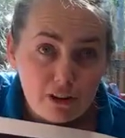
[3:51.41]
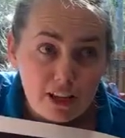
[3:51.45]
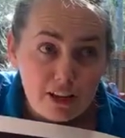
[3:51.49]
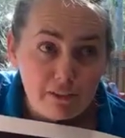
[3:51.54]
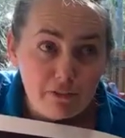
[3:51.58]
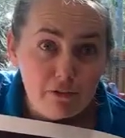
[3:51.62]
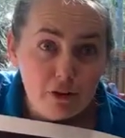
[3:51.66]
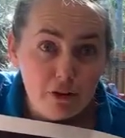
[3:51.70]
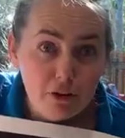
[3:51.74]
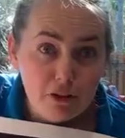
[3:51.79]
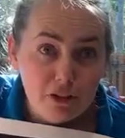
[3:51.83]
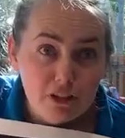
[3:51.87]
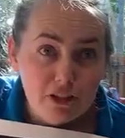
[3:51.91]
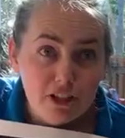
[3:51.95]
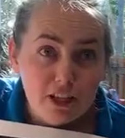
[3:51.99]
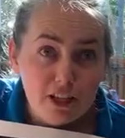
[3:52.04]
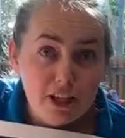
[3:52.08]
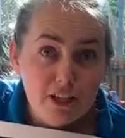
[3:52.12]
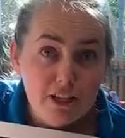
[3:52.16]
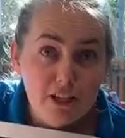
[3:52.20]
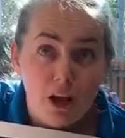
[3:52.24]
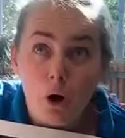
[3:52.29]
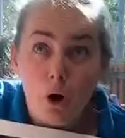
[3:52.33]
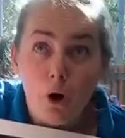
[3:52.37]
Their food
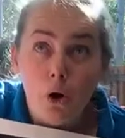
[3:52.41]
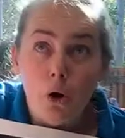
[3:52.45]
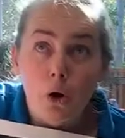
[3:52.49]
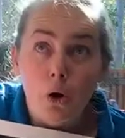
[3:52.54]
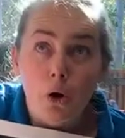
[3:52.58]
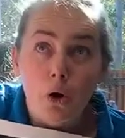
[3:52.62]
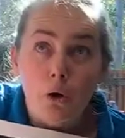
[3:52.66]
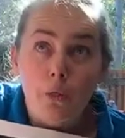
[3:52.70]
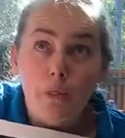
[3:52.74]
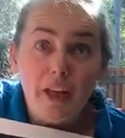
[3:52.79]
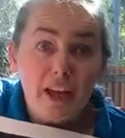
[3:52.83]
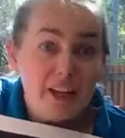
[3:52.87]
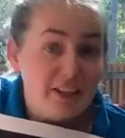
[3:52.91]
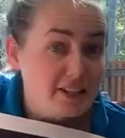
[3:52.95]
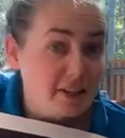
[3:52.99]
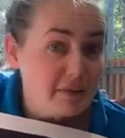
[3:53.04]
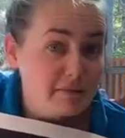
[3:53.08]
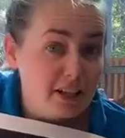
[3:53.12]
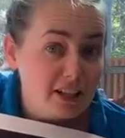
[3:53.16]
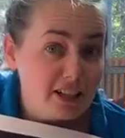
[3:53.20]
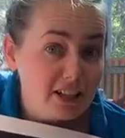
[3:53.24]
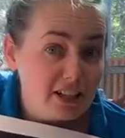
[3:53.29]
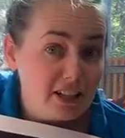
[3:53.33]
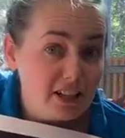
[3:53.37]
sees, oh, there's
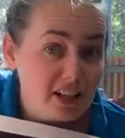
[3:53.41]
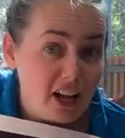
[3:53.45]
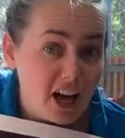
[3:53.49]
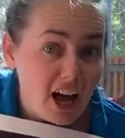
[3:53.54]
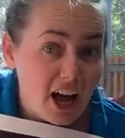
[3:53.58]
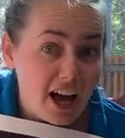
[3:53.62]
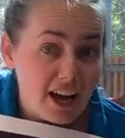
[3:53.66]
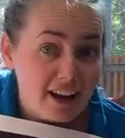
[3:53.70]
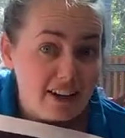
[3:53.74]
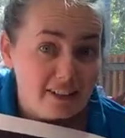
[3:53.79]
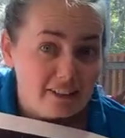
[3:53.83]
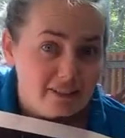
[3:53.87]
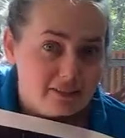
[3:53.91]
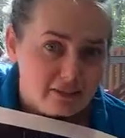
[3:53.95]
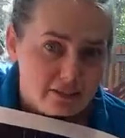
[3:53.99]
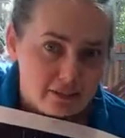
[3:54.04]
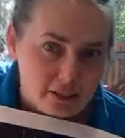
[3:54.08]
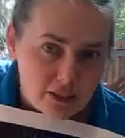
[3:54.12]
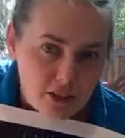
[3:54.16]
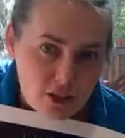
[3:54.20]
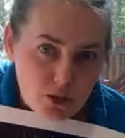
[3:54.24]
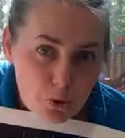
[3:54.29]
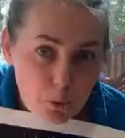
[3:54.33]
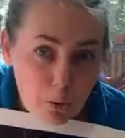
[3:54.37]
something that's light,
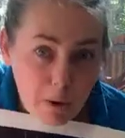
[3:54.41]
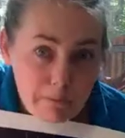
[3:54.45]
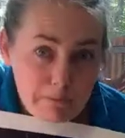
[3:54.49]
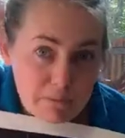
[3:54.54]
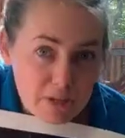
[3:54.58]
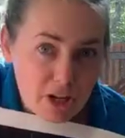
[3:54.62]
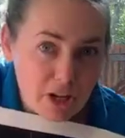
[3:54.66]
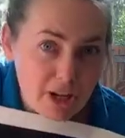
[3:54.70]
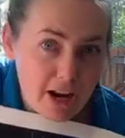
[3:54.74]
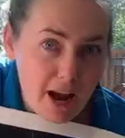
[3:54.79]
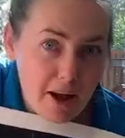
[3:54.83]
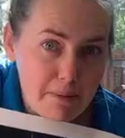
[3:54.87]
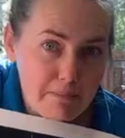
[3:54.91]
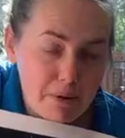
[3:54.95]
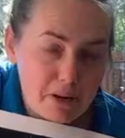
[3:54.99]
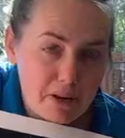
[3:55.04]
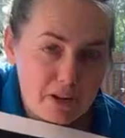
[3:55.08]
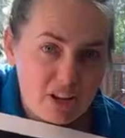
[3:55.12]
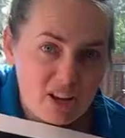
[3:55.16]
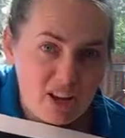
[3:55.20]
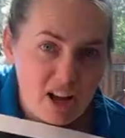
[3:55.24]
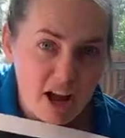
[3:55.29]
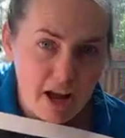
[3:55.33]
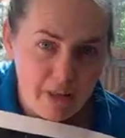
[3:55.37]
swims on up,
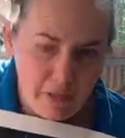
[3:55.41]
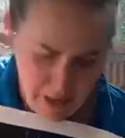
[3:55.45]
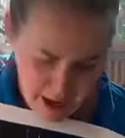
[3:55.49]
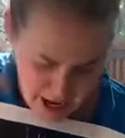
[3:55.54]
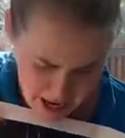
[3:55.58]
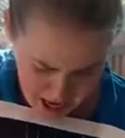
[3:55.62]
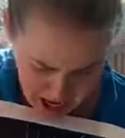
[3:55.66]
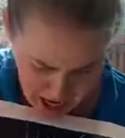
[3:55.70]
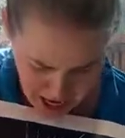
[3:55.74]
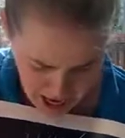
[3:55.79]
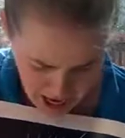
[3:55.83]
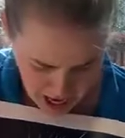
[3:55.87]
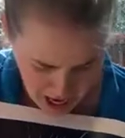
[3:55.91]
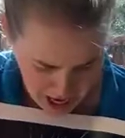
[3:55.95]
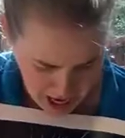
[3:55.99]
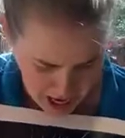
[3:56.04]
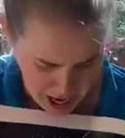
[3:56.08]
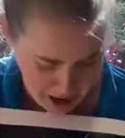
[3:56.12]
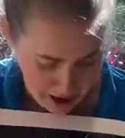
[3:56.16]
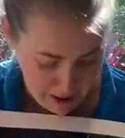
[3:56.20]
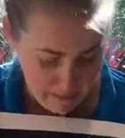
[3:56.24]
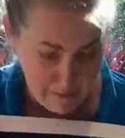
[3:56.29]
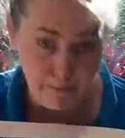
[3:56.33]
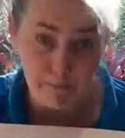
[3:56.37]
and then
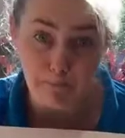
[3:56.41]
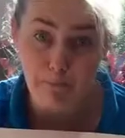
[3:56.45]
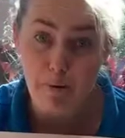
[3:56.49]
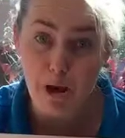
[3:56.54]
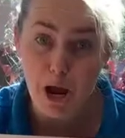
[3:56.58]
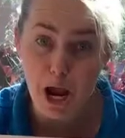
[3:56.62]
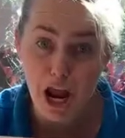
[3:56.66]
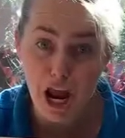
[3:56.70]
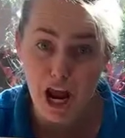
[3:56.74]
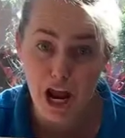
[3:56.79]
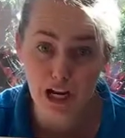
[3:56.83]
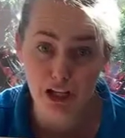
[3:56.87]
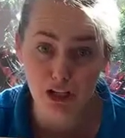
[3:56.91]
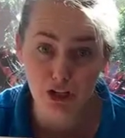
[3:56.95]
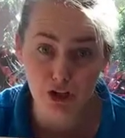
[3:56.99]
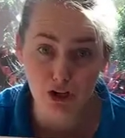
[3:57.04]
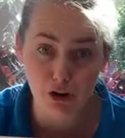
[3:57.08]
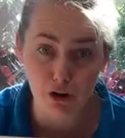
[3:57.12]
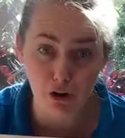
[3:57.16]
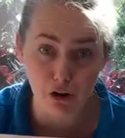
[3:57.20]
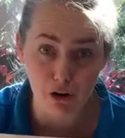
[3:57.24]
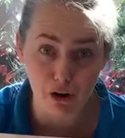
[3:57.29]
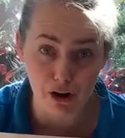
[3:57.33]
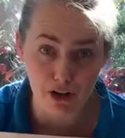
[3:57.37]
big
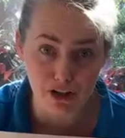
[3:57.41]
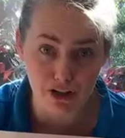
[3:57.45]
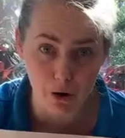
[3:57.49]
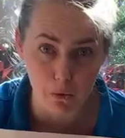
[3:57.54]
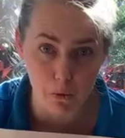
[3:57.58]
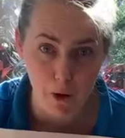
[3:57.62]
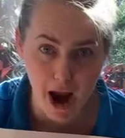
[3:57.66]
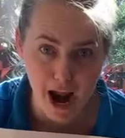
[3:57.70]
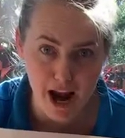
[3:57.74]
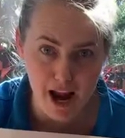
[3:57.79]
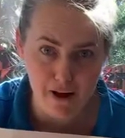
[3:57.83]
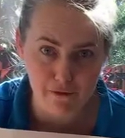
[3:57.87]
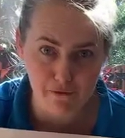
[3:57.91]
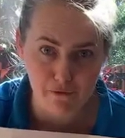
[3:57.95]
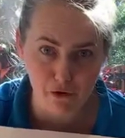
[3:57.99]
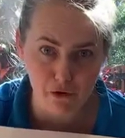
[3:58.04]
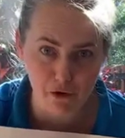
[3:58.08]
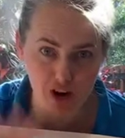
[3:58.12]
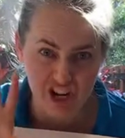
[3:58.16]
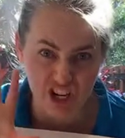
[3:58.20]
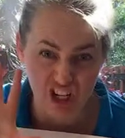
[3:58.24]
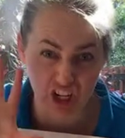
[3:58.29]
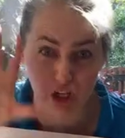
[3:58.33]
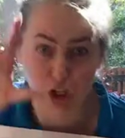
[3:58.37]
jaws are waiting for
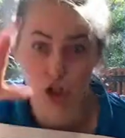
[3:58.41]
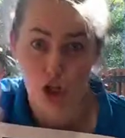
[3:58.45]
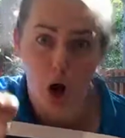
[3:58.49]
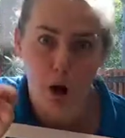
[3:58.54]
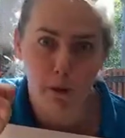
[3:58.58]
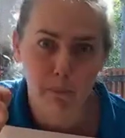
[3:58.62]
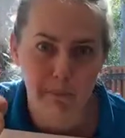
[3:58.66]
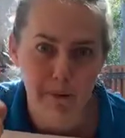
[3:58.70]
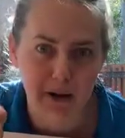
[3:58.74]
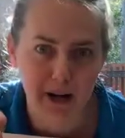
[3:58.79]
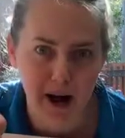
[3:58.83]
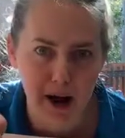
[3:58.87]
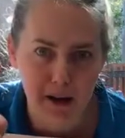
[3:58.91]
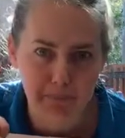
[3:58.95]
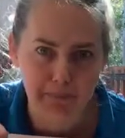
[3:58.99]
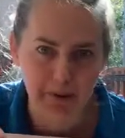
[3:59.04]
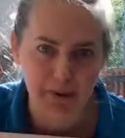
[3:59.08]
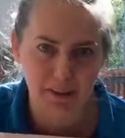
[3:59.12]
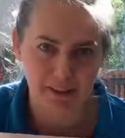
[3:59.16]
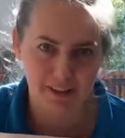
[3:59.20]
it to gulp it up.